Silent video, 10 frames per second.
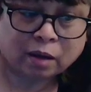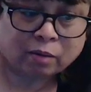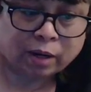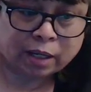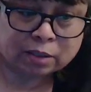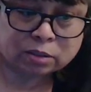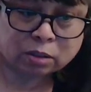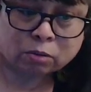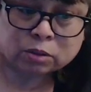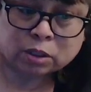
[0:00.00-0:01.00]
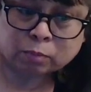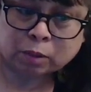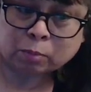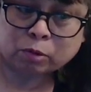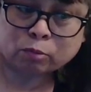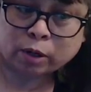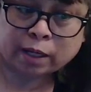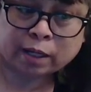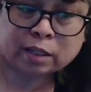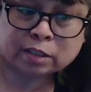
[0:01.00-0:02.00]
All right, so tip number
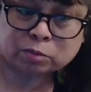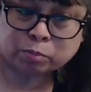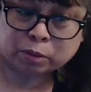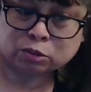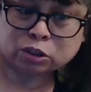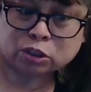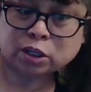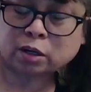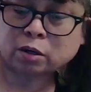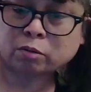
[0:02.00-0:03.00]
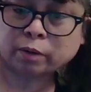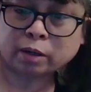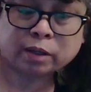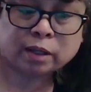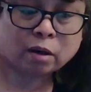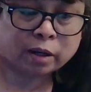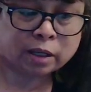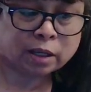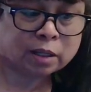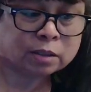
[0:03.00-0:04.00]
one is build your channel around an
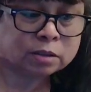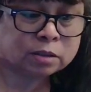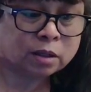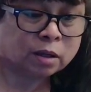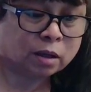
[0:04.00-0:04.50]
audience,